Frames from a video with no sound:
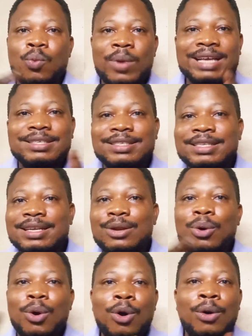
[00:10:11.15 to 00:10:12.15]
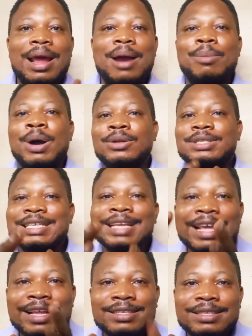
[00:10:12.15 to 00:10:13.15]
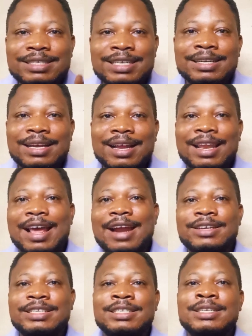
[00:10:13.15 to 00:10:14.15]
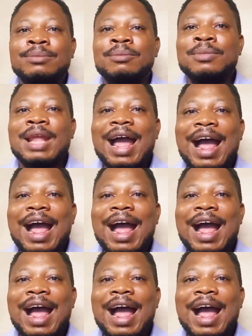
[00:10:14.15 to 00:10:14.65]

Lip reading: We are still all about getting clarity